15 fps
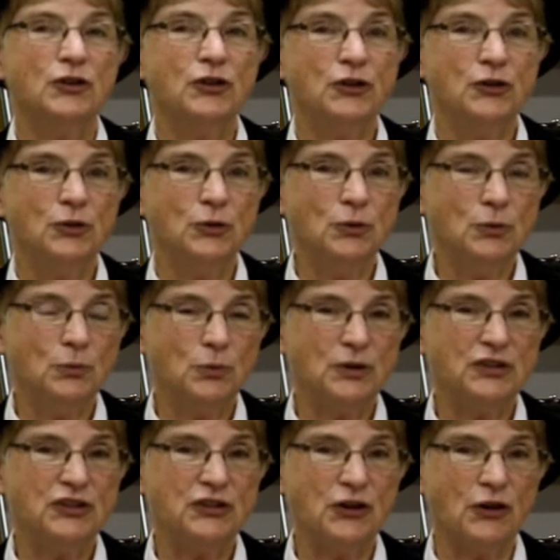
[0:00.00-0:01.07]
II
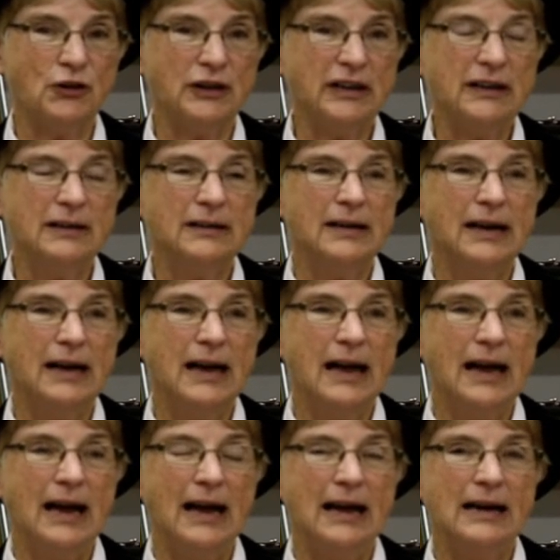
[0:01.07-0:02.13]
was starting.
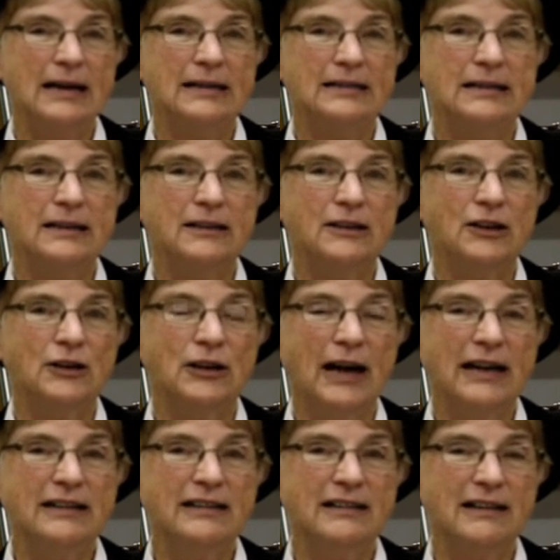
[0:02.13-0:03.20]
And the
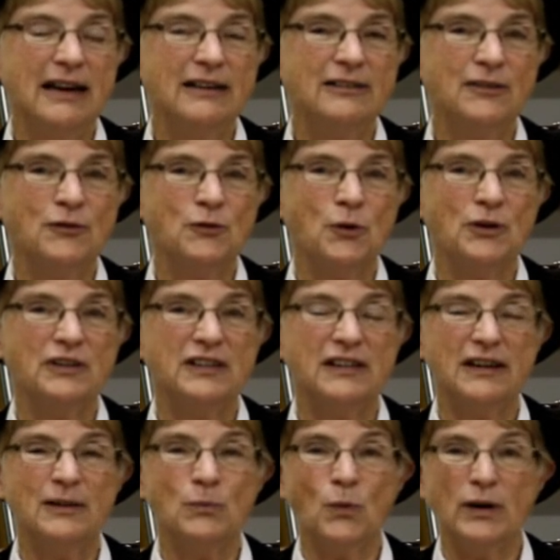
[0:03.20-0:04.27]
United States, of course,
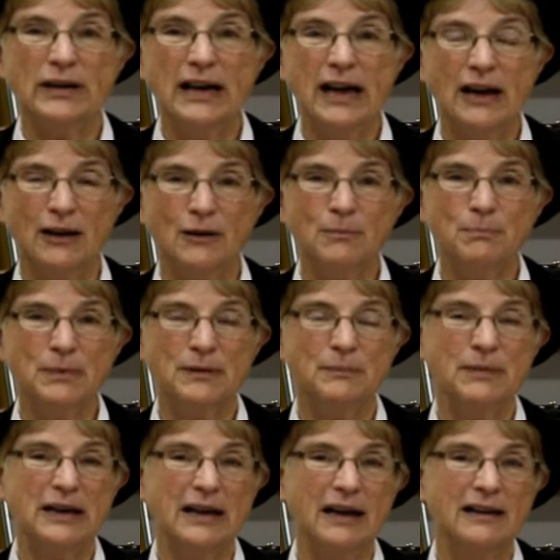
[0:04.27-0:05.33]
didn't want to help
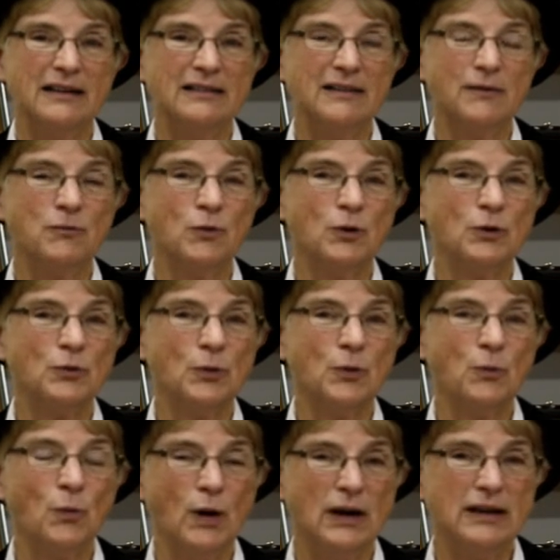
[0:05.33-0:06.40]
because of World
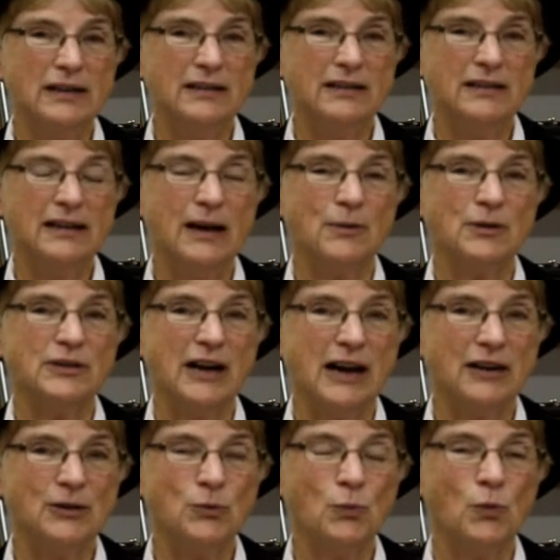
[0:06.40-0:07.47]
War I. They were
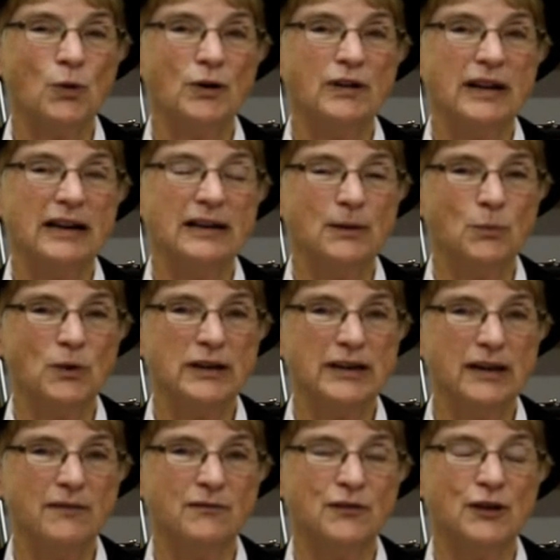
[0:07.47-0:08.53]
tired of war, they didn't want to
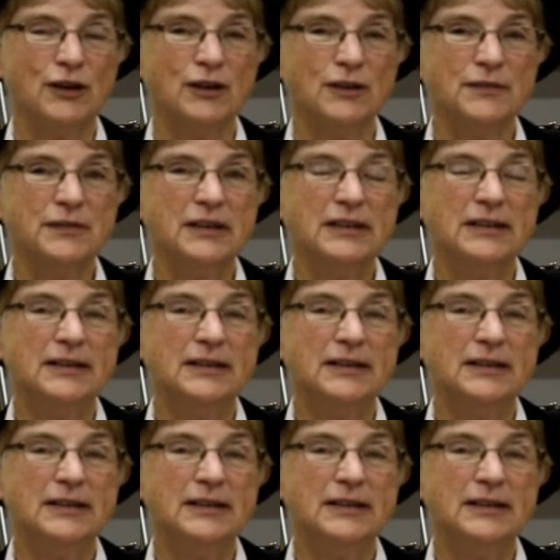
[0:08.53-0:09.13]
get involved.